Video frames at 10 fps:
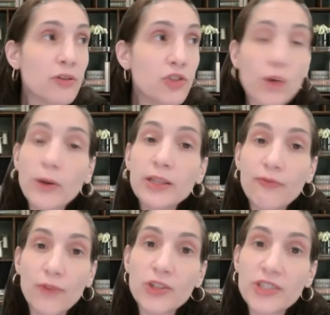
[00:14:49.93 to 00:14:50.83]
during the
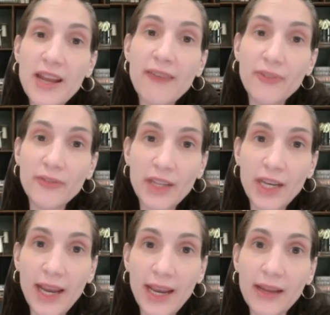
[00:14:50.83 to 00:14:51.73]
first half of the
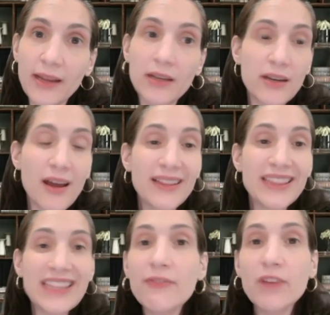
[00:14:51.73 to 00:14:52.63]
day, not
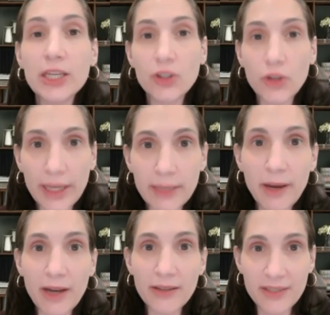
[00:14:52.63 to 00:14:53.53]
living in your
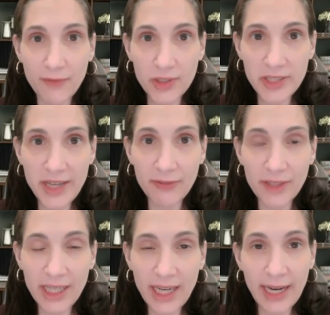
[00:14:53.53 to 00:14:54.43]
inbox the first half of
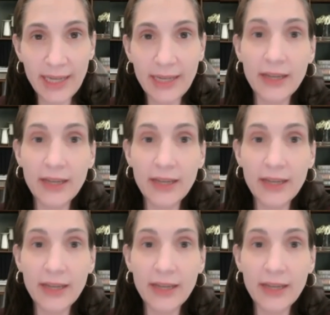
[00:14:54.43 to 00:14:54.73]
the day.